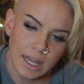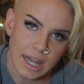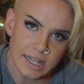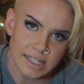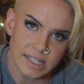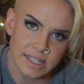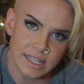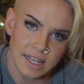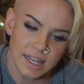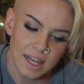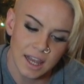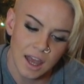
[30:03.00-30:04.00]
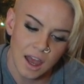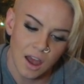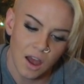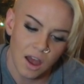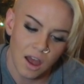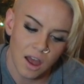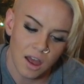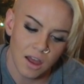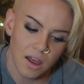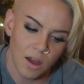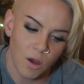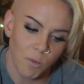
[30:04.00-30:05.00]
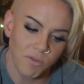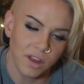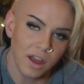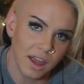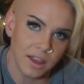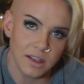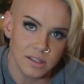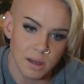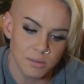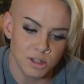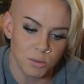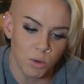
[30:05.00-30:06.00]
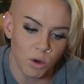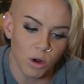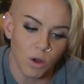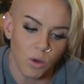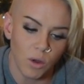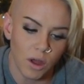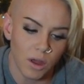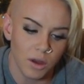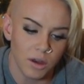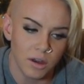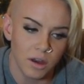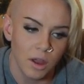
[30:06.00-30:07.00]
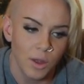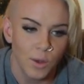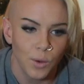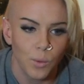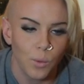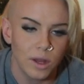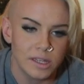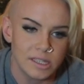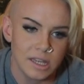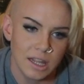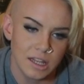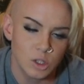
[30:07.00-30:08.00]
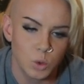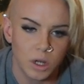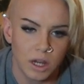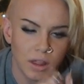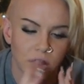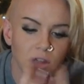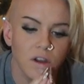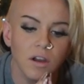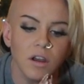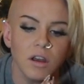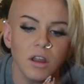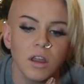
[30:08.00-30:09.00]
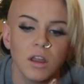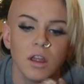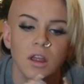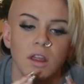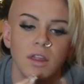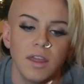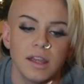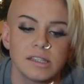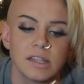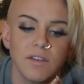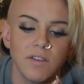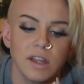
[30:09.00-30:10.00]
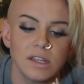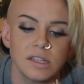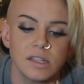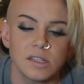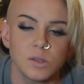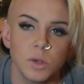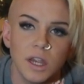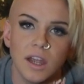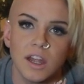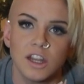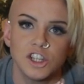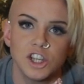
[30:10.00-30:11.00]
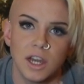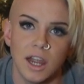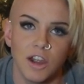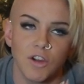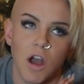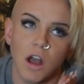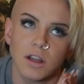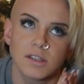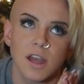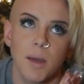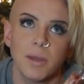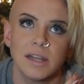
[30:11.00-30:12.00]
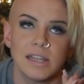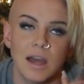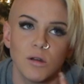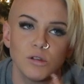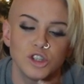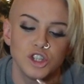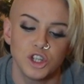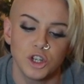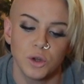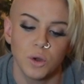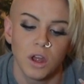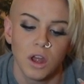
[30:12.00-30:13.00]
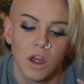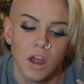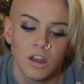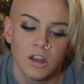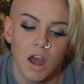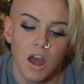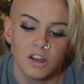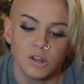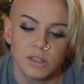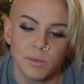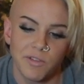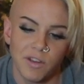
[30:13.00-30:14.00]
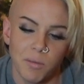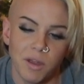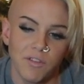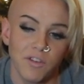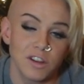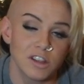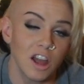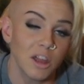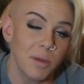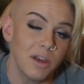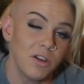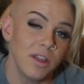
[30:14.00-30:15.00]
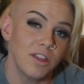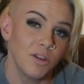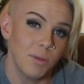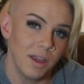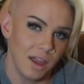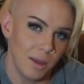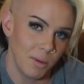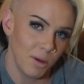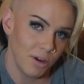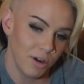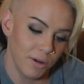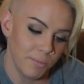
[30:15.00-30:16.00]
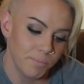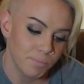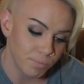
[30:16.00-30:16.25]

yes, hopefully I'll get this up tomorrow on Wednesday the 23rd. Thanksgiving is this week. Janae Kroc is coming down to do some filming for a documentary that they're making about her